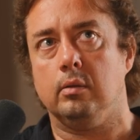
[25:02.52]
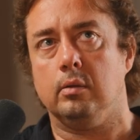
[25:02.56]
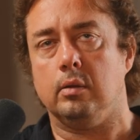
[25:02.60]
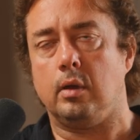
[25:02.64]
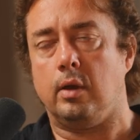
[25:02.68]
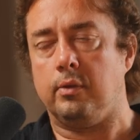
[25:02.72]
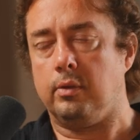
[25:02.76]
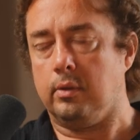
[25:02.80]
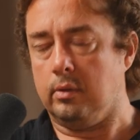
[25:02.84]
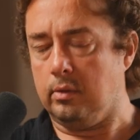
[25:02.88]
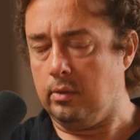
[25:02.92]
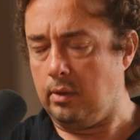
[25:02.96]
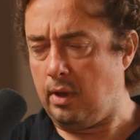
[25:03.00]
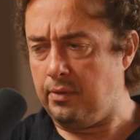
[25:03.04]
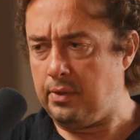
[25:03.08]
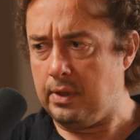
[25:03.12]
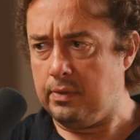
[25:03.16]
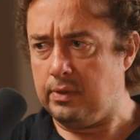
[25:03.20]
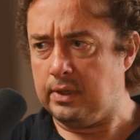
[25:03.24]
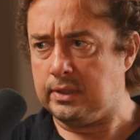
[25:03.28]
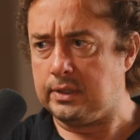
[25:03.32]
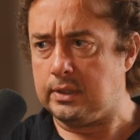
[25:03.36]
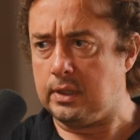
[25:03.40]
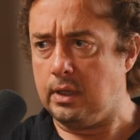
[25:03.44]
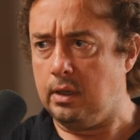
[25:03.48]
I think
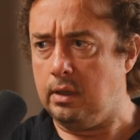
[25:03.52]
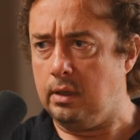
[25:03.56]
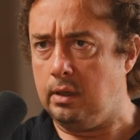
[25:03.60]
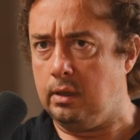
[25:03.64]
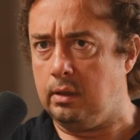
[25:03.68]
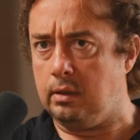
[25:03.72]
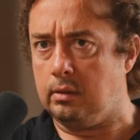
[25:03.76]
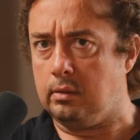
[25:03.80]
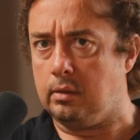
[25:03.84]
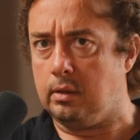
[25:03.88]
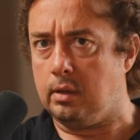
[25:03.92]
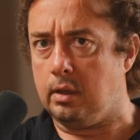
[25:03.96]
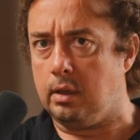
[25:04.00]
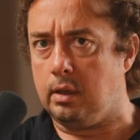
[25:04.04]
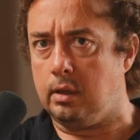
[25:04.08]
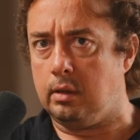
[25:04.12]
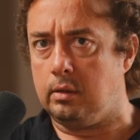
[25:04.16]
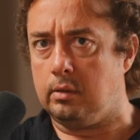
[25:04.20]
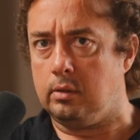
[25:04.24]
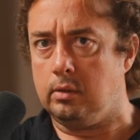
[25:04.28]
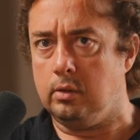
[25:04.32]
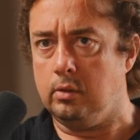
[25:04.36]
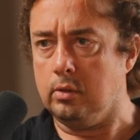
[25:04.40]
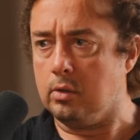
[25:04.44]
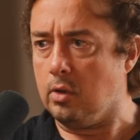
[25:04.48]
this year
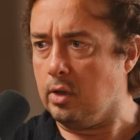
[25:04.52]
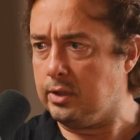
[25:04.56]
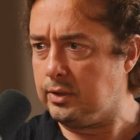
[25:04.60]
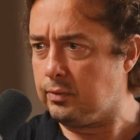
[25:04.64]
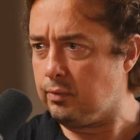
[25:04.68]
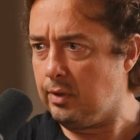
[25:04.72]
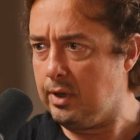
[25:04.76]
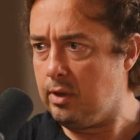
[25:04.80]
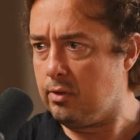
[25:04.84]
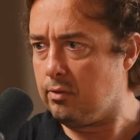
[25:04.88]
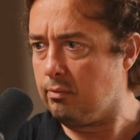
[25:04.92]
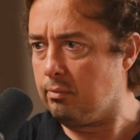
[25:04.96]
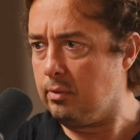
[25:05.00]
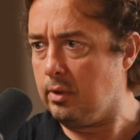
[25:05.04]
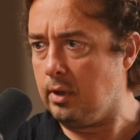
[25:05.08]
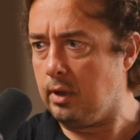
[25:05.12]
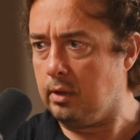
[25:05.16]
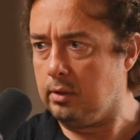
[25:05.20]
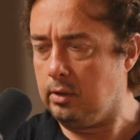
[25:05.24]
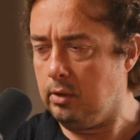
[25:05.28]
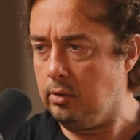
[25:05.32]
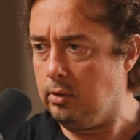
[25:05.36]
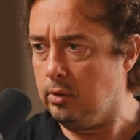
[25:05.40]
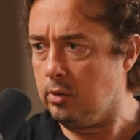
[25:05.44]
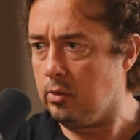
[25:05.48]
you guys reached
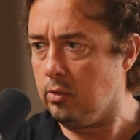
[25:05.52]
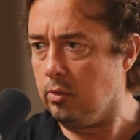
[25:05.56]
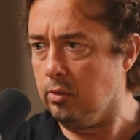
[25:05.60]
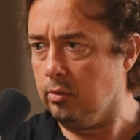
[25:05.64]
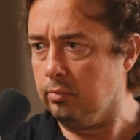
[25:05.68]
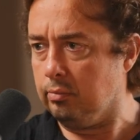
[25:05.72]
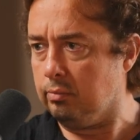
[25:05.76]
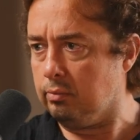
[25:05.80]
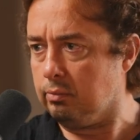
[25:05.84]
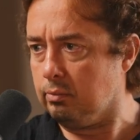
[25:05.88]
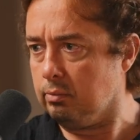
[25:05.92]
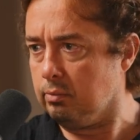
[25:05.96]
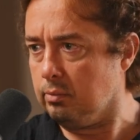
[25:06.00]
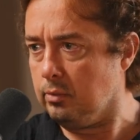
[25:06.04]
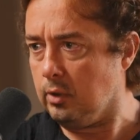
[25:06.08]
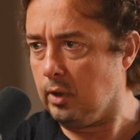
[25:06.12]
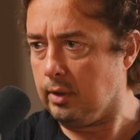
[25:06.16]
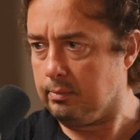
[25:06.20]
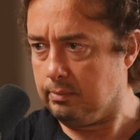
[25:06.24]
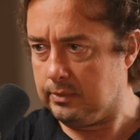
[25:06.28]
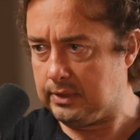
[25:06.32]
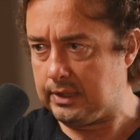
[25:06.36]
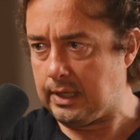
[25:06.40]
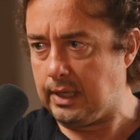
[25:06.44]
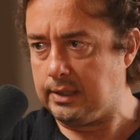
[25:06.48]
unicorn
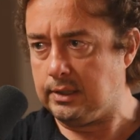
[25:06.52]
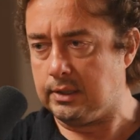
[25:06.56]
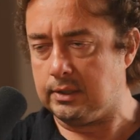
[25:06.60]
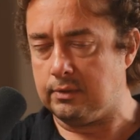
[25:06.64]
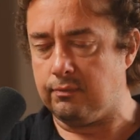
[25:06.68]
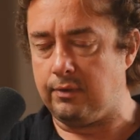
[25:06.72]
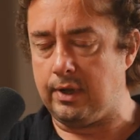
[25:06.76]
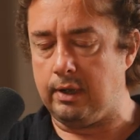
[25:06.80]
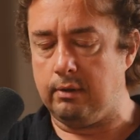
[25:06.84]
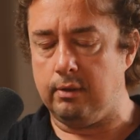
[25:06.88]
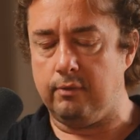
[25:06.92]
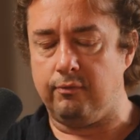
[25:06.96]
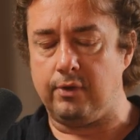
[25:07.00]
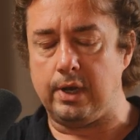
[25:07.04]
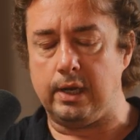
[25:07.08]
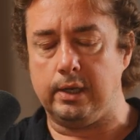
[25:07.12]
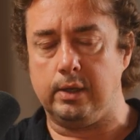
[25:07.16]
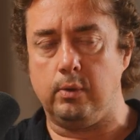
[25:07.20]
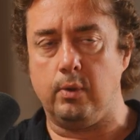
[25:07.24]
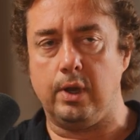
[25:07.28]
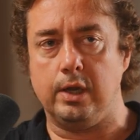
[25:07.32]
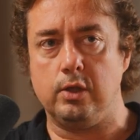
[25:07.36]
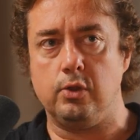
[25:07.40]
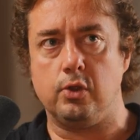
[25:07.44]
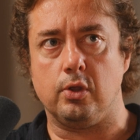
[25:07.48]
like status
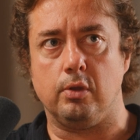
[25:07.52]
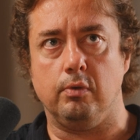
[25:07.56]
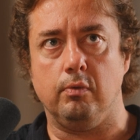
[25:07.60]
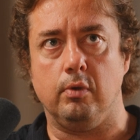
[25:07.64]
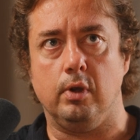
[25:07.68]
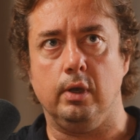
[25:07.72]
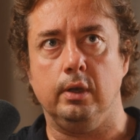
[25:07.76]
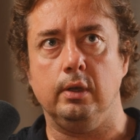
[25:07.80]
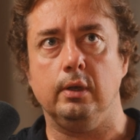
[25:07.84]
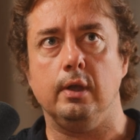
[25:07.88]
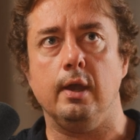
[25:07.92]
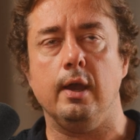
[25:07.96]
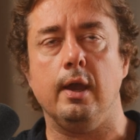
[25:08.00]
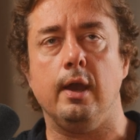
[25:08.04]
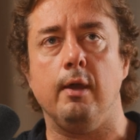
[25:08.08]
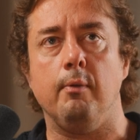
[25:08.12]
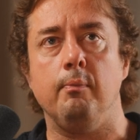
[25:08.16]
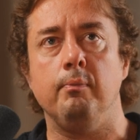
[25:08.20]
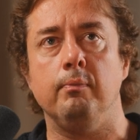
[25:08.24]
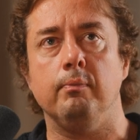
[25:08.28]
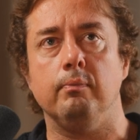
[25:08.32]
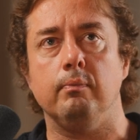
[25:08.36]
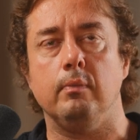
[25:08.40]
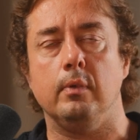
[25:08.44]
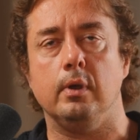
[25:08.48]
valuation, right?
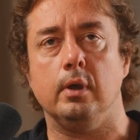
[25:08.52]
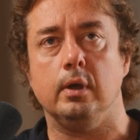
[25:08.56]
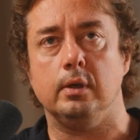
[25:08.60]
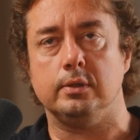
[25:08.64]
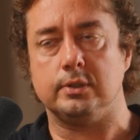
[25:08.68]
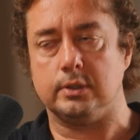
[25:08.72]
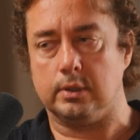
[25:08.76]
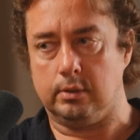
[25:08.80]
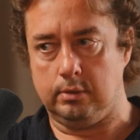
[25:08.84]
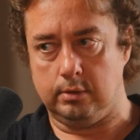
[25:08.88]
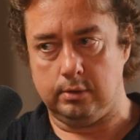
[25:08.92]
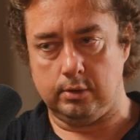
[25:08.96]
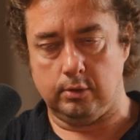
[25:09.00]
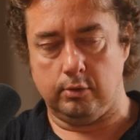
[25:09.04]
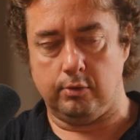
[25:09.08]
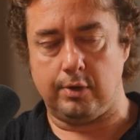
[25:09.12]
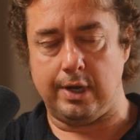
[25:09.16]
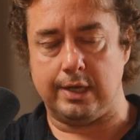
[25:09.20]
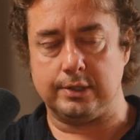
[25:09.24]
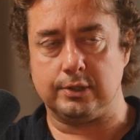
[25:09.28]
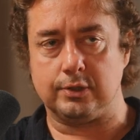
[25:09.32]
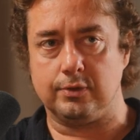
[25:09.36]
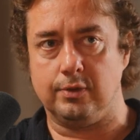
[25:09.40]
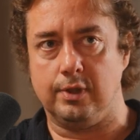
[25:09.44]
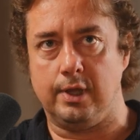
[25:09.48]
So
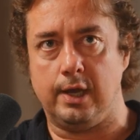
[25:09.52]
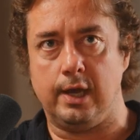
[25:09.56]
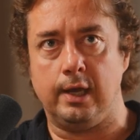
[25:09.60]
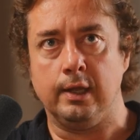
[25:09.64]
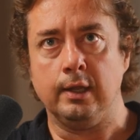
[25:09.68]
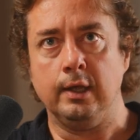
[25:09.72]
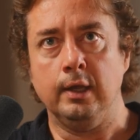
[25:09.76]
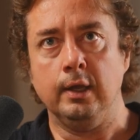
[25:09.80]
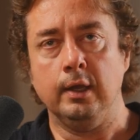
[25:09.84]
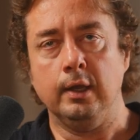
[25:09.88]
congrats on that.